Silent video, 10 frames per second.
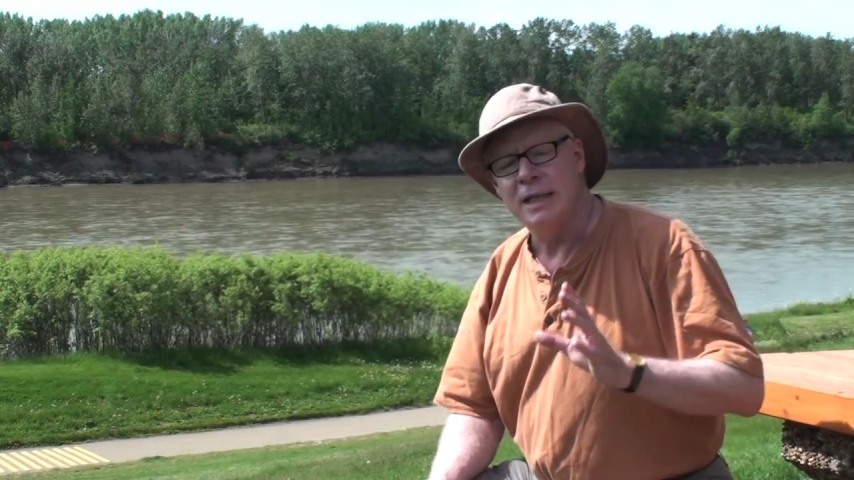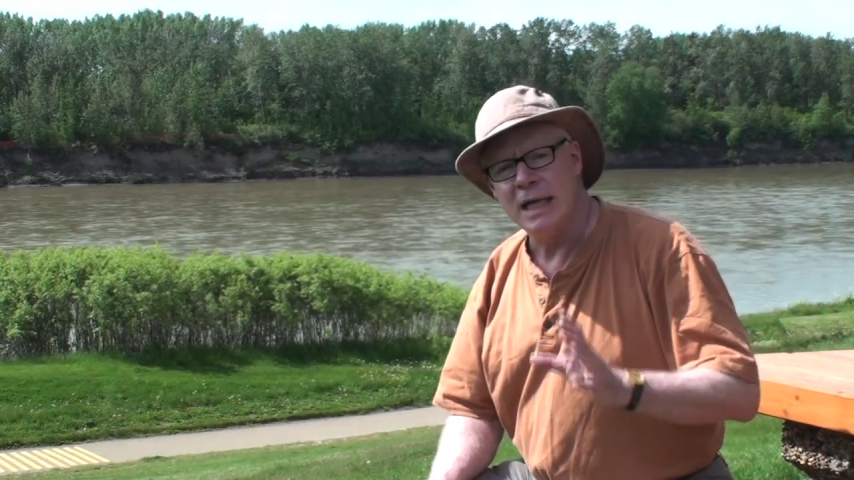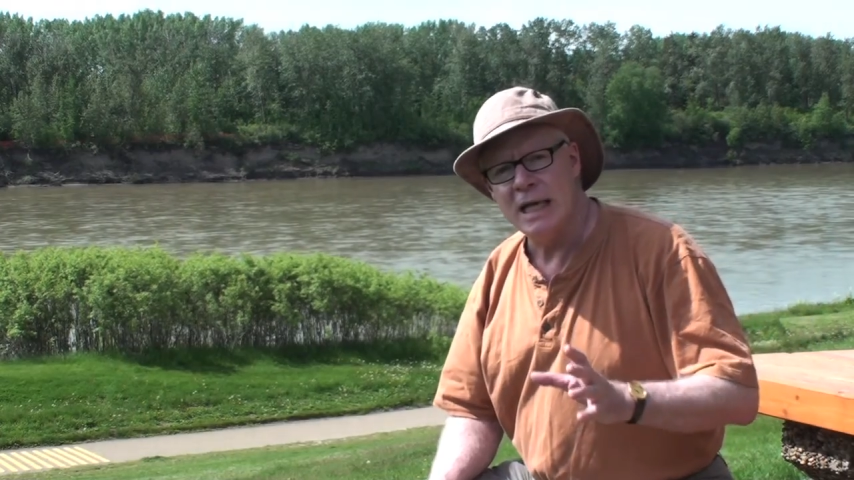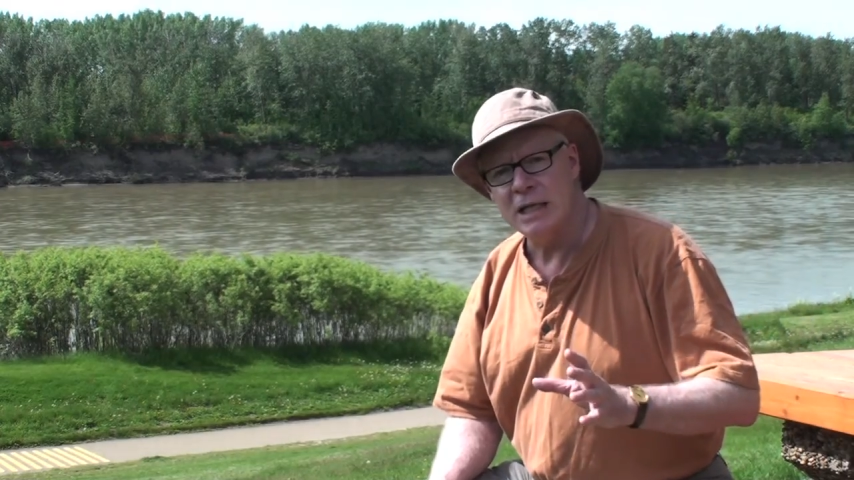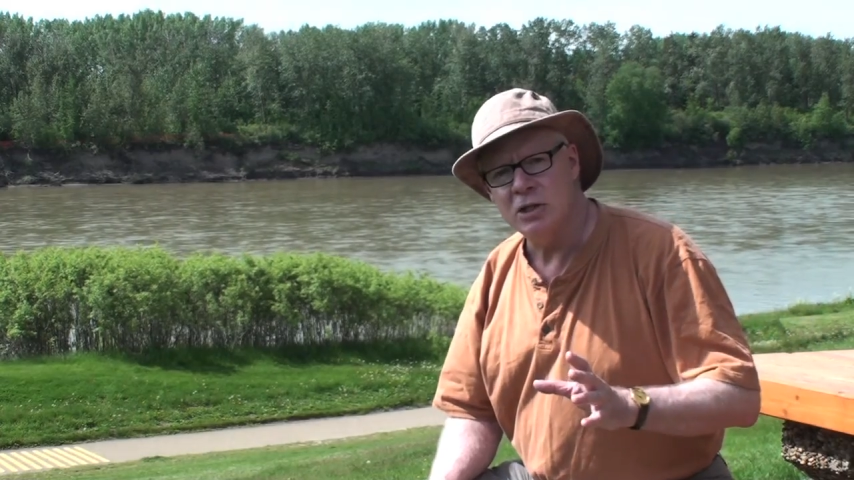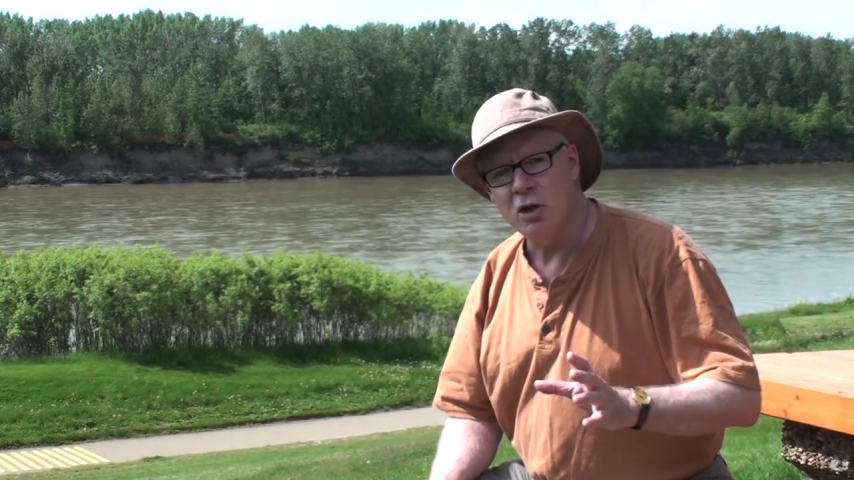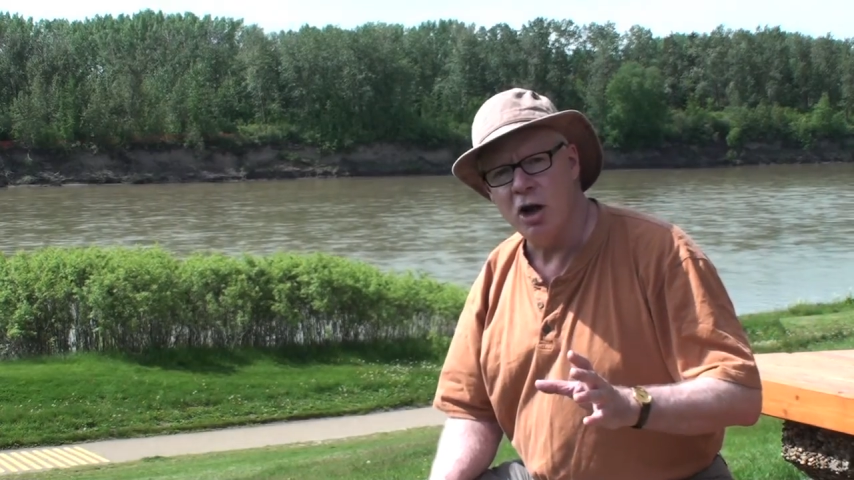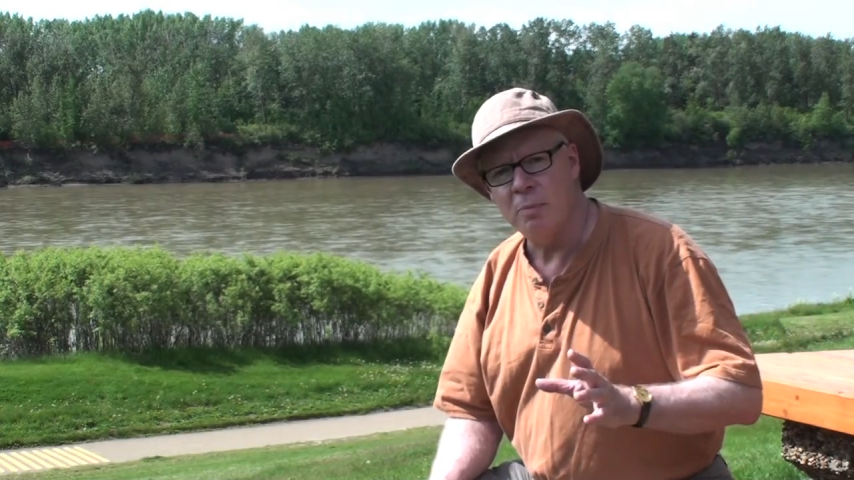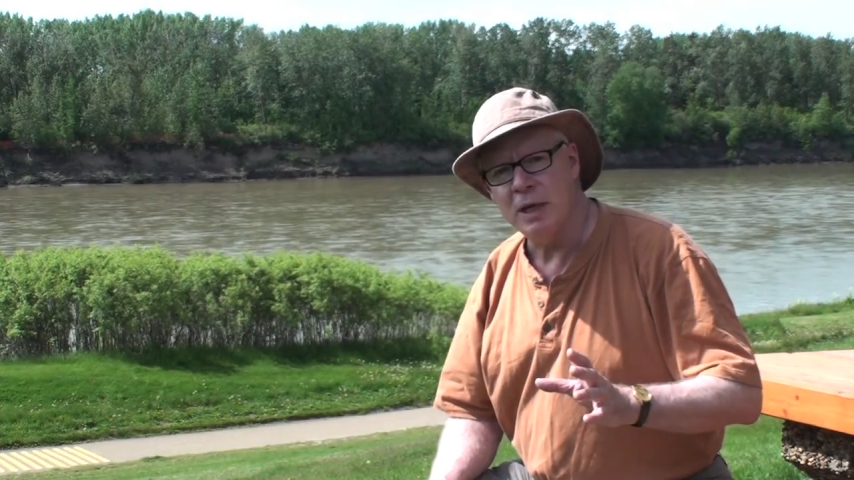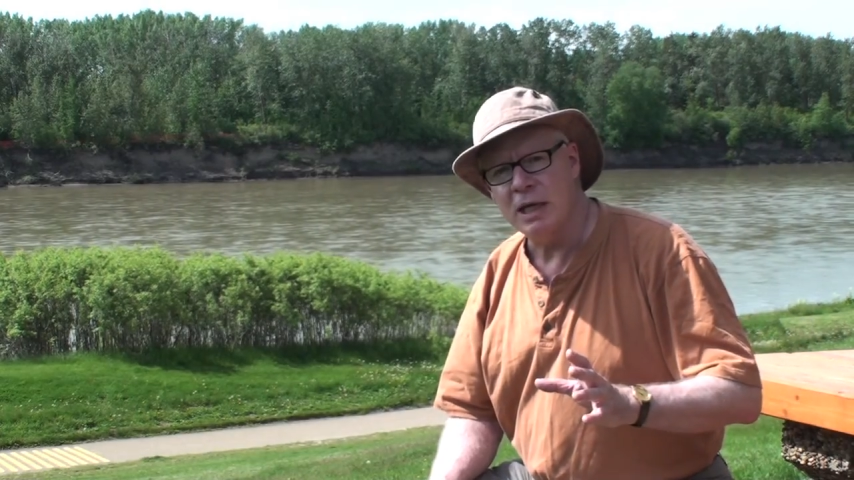Today's
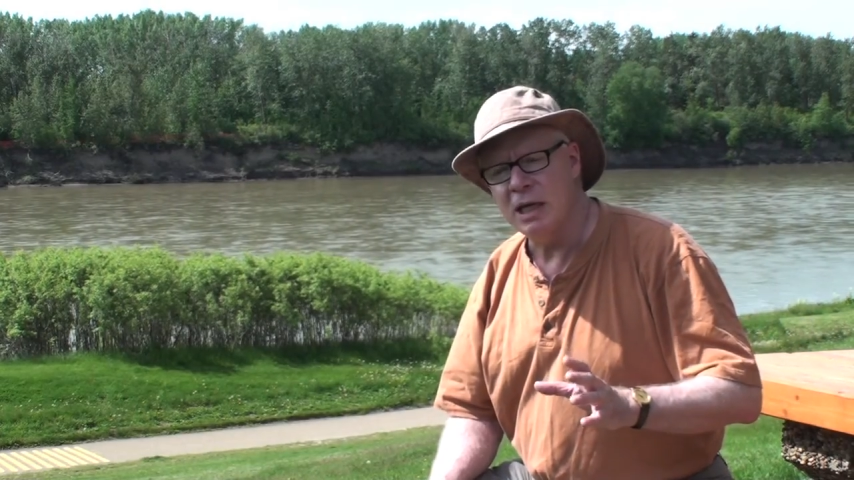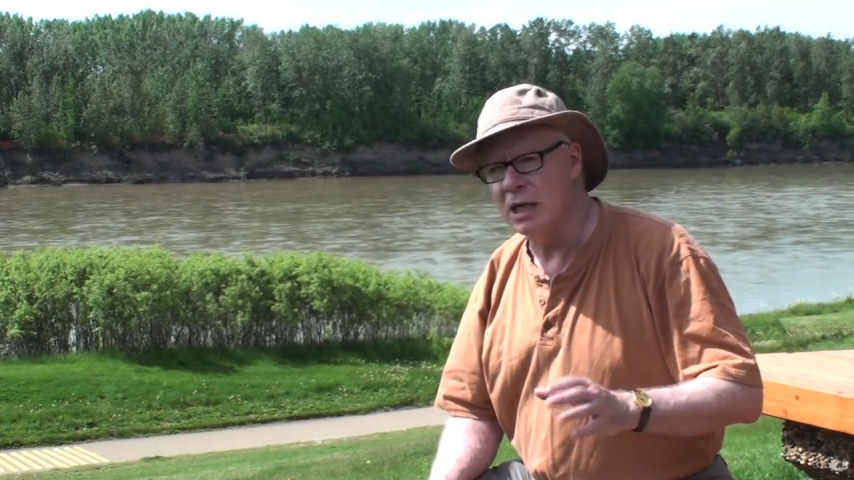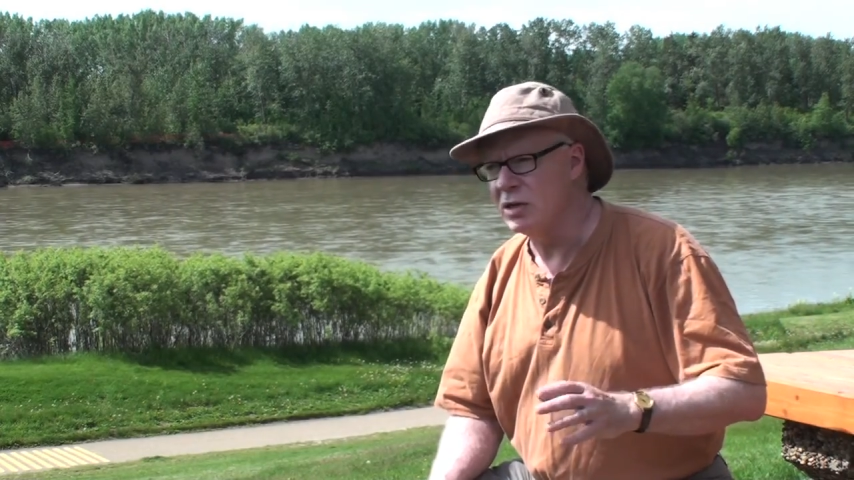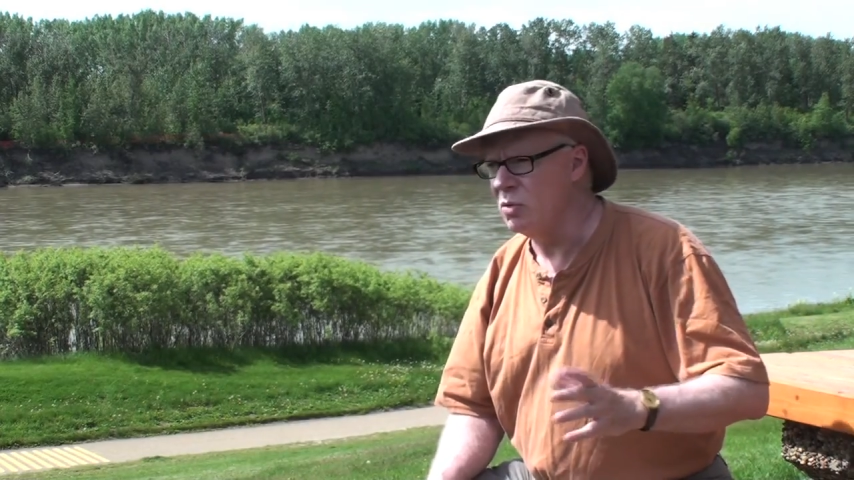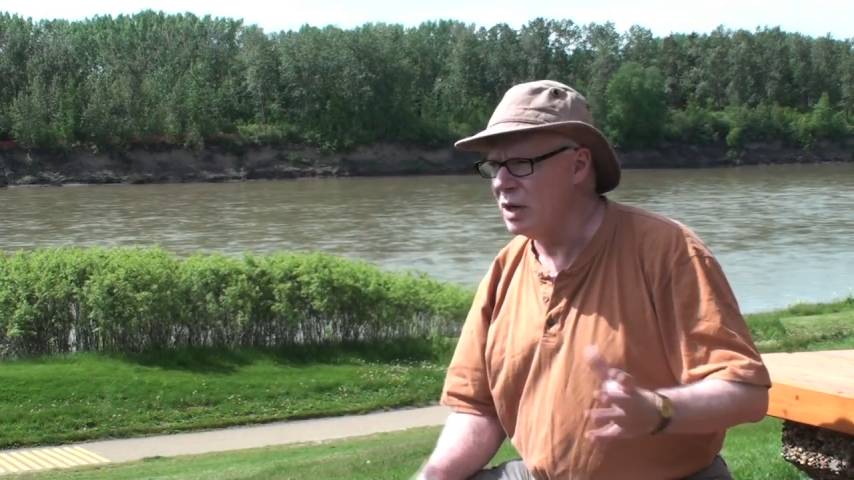topic is